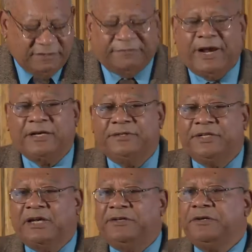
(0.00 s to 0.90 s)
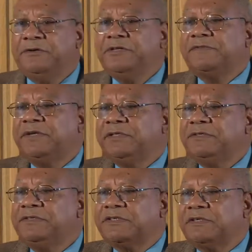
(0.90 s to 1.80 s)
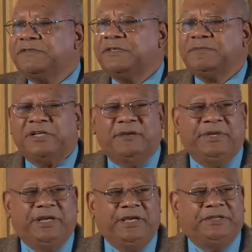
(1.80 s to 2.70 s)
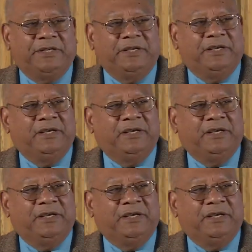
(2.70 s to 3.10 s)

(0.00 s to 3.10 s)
Franklin Delano Roosevelt, who served some time in Haiti,